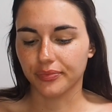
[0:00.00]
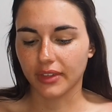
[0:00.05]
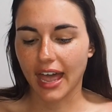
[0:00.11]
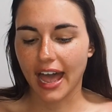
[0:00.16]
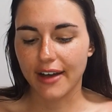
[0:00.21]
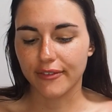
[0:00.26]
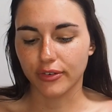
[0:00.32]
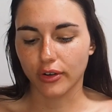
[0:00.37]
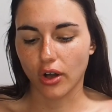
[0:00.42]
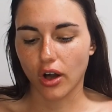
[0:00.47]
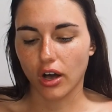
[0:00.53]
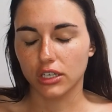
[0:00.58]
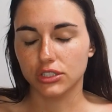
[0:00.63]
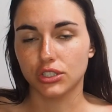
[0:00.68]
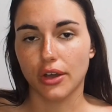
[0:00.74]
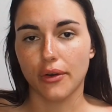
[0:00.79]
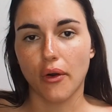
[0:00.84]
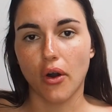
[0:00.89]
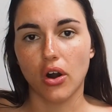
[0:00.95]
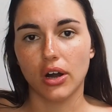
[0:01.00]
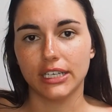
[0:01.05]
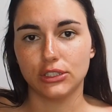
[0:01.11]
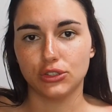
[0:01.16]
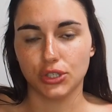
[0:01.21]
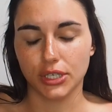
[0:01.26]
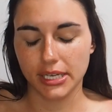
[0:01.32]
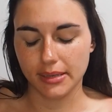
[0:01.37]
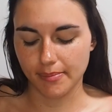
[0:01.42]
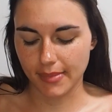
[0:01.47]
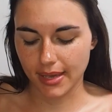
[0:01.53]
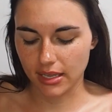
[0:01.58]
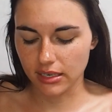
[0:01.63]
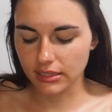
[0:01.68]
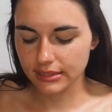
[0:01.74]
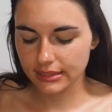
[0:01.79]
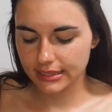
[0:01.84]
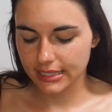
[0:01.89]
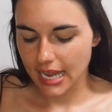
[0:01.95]
Avocado Eye
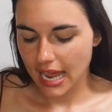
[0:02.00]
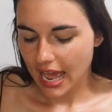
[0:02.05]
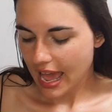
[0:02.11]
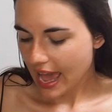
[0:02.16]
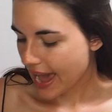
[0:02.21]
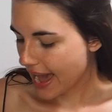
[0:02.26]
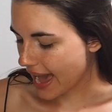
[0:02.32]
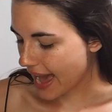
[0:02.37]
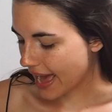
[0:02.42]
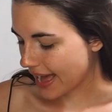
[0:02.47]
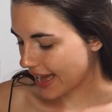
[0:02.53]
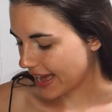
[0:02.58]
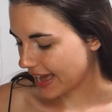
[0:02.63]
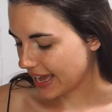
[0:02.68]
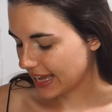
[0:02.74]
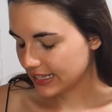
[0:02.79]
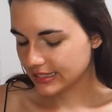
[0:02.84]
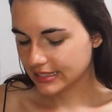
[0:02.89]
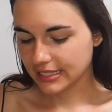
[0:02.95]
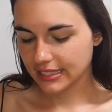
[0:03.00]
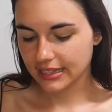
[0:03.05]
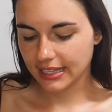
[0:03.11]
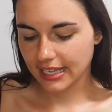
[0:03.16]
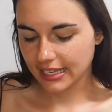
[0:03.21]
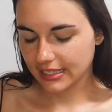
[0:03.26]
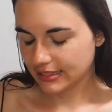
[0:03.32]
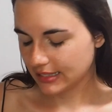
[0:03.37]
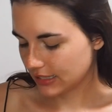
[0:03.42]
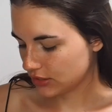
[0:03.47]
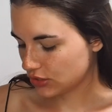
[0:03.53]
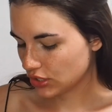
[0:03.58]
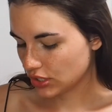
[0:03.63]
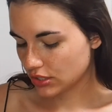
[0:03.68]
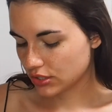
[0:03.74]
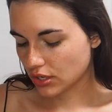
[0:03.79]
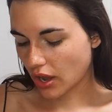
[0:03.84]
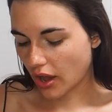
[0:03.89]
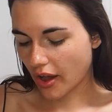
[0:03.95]
Treatment, and this is
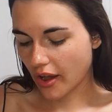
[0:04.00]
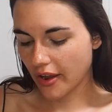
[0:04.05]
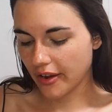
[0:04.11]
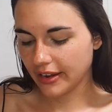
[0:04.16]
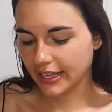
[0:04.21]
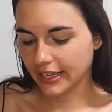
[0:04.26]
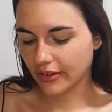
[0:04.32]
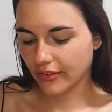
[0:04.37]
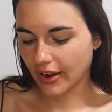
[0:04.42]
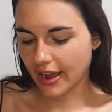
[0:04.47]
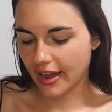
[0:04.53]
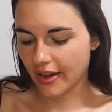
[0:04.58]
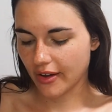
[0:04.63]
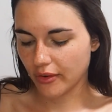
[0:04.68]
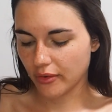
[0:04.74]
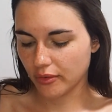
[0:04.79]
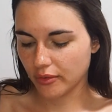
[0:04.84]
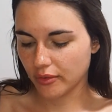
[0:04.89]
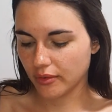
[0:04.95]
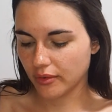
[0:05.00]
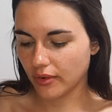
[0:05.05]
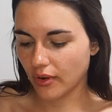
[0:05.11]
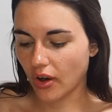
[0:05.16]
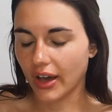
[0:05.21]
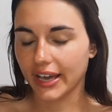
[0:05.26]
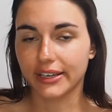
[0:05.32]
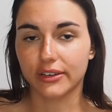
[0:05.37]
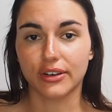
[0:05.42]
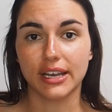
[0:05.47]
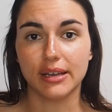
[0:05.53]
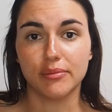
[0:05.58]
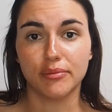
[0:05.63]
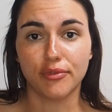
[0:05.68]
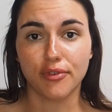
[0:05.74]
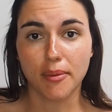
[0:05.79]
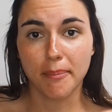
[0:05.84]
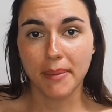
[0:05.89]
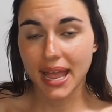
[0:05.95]
just a holy grail eye cream
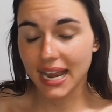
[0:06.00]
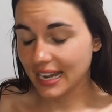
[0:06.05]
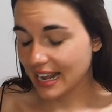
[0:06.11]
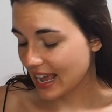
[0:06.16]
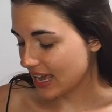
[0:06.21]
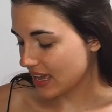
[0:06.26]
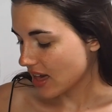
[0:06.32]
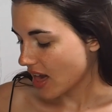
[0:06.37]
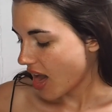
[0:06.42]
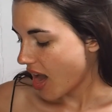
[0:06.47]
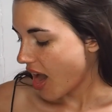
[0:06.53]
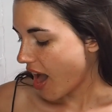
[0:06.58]
for many.